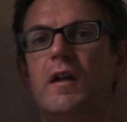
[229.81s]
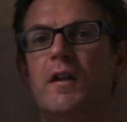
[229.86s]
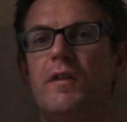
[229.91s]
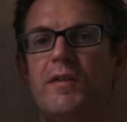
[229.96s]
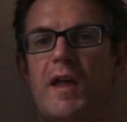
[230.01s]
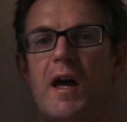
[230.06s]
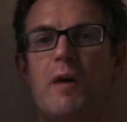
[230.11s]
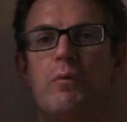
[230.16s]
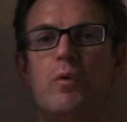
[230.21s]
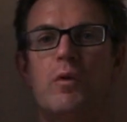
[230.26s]

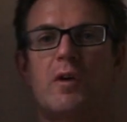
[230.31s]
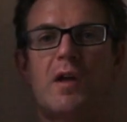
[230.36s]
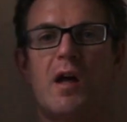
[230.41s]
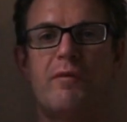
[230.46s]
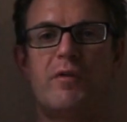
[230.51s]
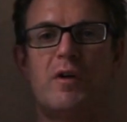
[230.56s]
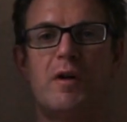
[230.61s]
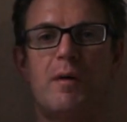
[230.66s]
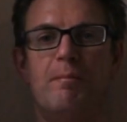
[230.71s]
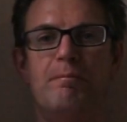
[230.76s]
That will
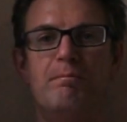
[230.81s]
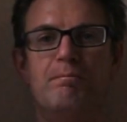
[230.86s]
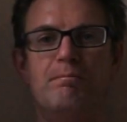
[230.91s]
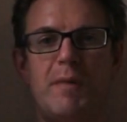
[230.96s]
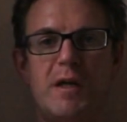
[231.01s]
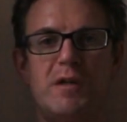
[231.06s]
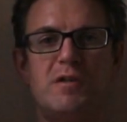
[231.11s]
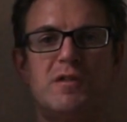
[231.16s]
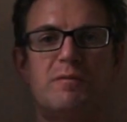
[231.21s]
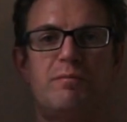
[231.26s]
cover
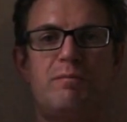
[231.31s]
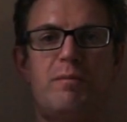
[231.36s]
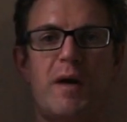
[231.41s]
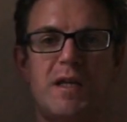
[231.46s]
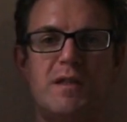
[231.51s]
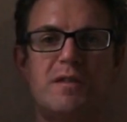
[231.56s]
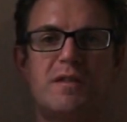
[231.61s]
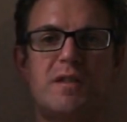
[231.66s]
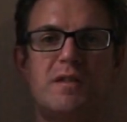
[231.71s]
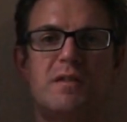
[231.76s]
most
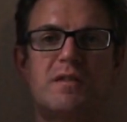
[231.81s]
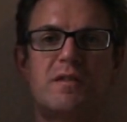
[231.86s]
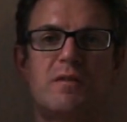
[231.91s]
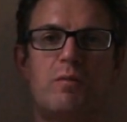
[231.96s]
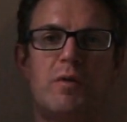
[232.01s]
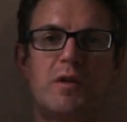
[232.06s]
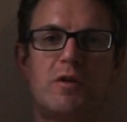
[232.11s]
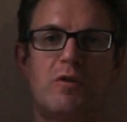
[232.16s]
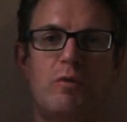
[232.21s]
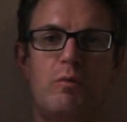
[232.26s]
bases
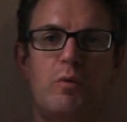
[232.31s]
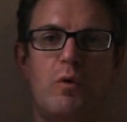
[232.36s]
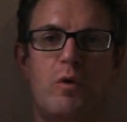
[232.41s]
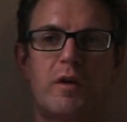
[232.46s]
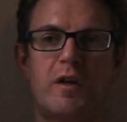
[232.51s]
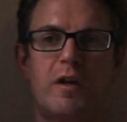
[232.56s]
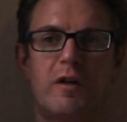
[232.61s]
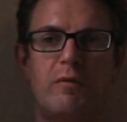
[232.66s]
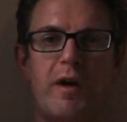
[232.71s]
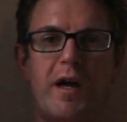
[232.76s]
when you're
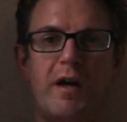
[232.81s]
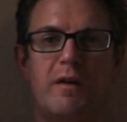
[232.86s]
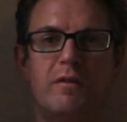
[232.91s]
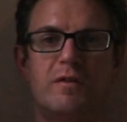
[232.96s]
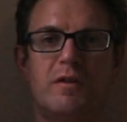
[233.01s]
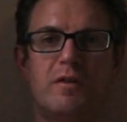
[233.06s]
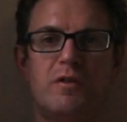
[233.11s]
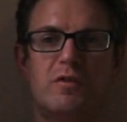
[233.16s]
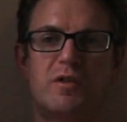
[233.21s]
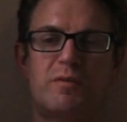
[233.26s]
walking
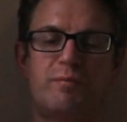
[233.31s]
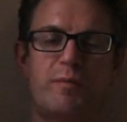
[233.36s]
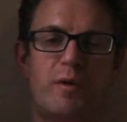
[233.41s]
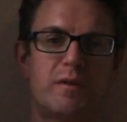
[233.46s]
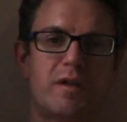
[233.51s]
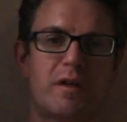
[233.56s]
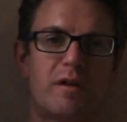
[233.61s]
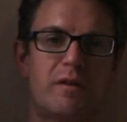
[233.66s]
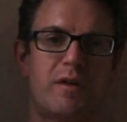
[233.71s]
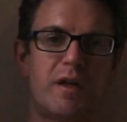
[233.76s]
around and you're
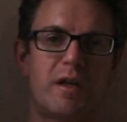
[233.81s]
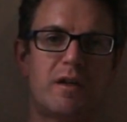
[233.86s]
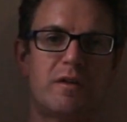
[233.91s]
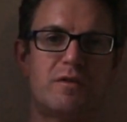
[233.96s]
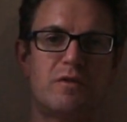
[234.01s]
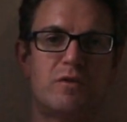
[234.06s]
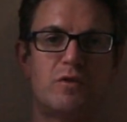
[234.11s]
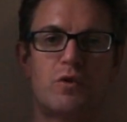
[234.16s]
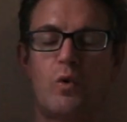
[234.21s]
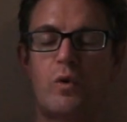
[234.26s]
spotting
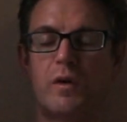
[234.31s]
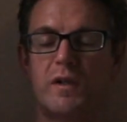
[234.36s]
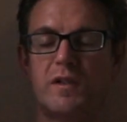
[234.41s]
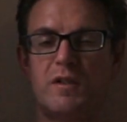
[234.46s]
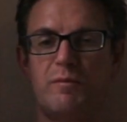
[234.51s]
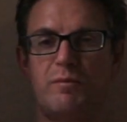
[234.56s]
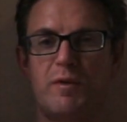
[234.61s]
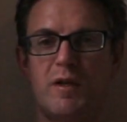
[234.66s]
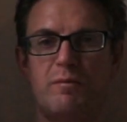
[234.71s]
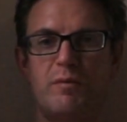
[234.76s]
things and
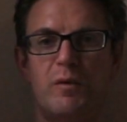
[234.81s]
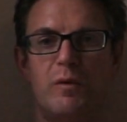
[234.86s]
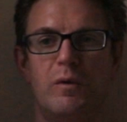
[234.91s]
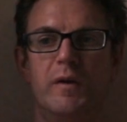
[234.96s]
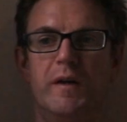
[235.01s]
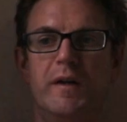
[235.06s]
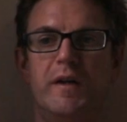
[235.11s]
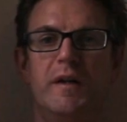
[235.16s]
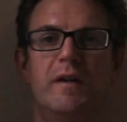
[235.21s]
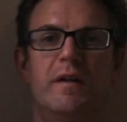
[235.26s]
talking to
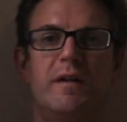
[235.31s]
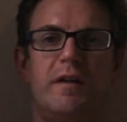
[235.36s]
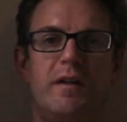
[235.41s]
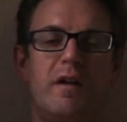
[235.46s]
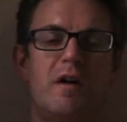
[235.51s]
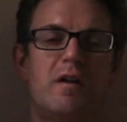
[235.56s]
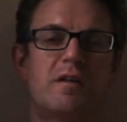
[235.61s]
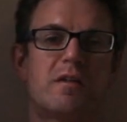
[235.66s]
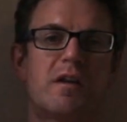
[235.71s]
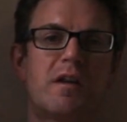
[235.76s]
people
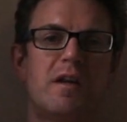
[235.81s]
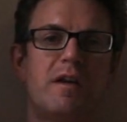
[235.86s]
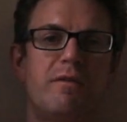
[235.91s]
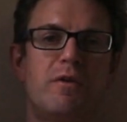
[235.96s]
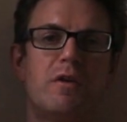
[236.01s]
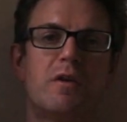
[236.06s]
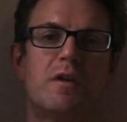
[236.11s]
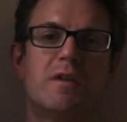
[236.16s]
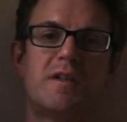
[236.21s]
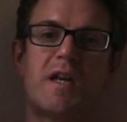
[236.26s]
and asking
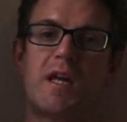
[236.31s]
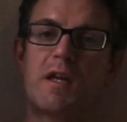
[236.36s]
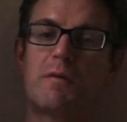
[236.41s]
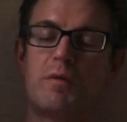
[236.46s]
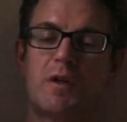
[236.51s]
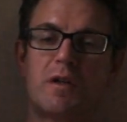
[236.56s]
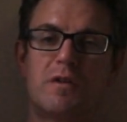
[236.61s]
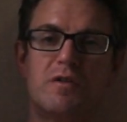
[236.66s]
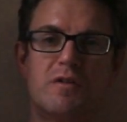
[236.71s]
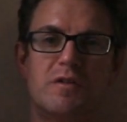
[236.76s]
if you can
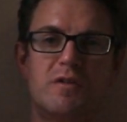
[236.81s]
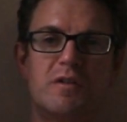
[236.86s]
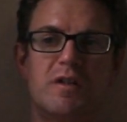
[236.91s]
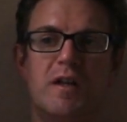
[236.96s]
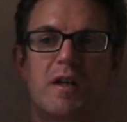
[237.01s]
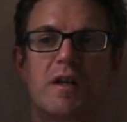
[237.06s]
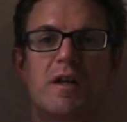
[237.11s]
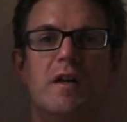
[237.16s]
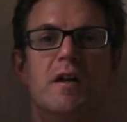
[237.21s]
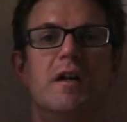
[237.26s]
take pictures.
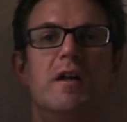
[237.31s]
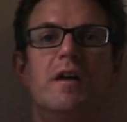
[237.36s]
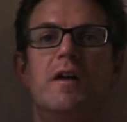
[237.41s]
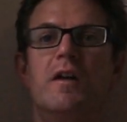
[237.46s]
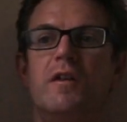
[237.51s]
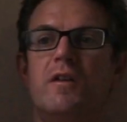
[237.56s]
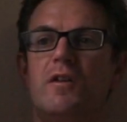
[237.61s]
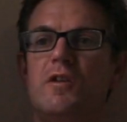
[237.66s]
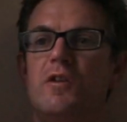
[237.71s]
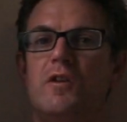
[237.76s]

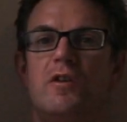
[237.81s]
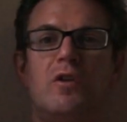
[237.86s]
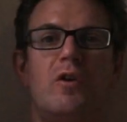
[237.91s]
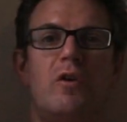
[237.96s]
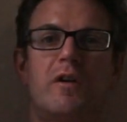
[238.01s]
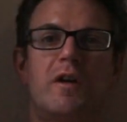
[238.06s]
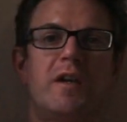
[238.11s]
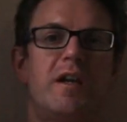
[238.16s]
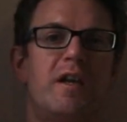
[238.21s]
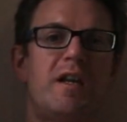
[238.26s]
You're
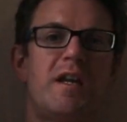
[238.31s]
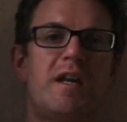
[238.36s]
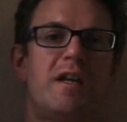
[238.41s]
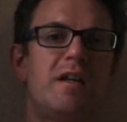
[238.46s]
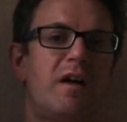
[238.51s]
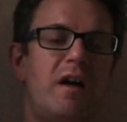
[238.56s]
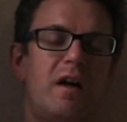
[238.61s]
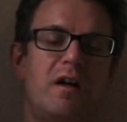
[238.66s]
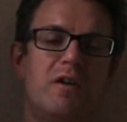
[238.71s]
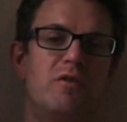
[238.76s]
not going to
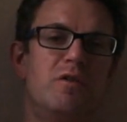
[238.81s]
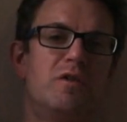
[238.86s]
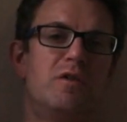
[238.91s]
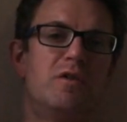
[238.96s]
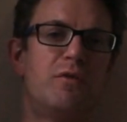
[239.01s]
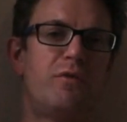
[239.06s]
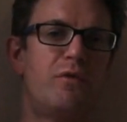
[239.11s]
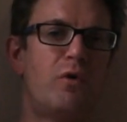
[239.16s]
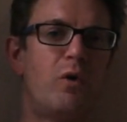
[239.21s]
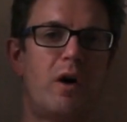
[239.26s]
need a
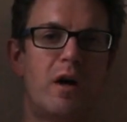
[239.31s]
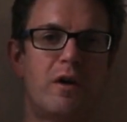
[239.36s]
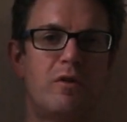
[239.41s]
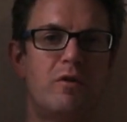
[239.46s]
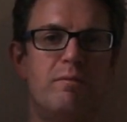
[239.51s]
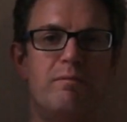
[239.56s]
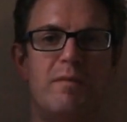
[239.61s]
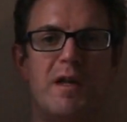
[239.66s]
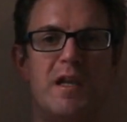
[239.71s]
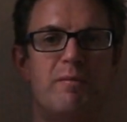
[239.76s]
100 to
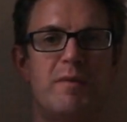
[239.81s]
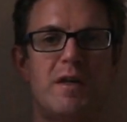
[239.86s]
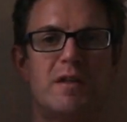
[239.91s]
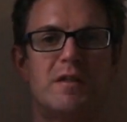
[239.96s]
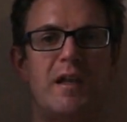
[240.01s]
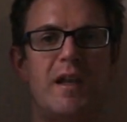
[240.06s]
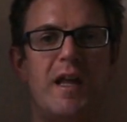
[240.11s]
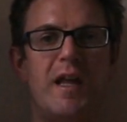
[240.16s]
400 millimeter